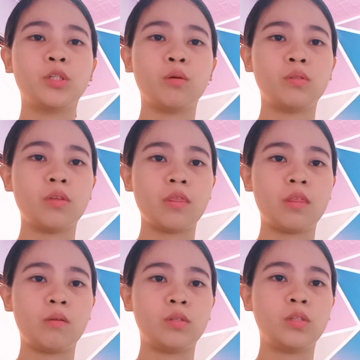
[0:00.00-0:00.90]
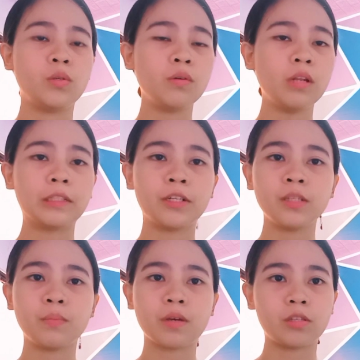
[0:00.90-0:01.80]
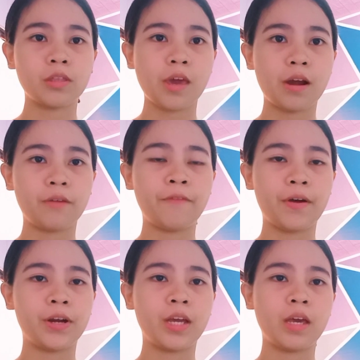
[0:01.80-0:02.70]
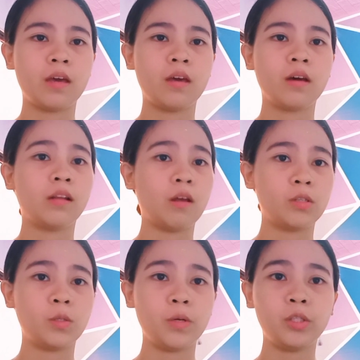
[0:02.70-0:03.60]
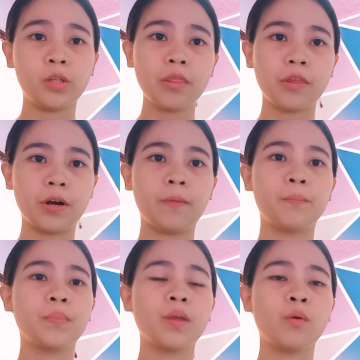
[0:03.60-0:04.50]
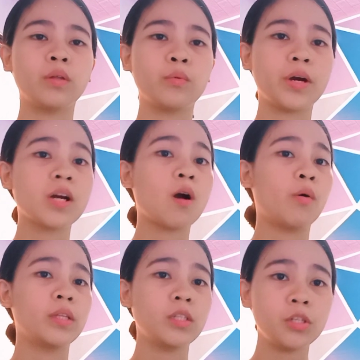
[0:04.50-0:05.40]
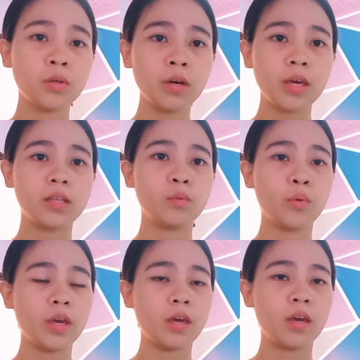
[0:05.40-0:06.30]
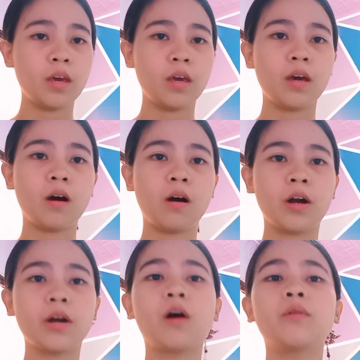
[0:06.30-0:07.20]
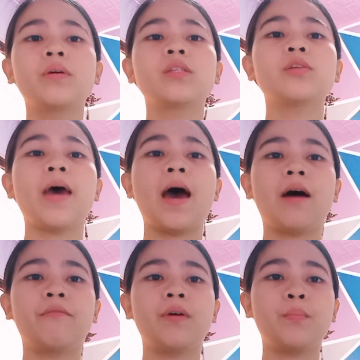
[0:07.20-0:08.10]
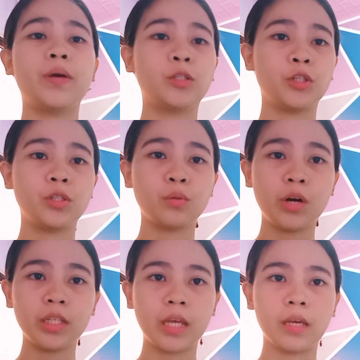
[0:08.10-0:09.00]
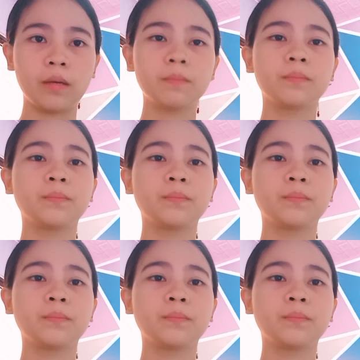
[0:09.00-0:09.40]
chosen those two letters because they are very close to each other. What we are going to do is we are going to have a picture sorting.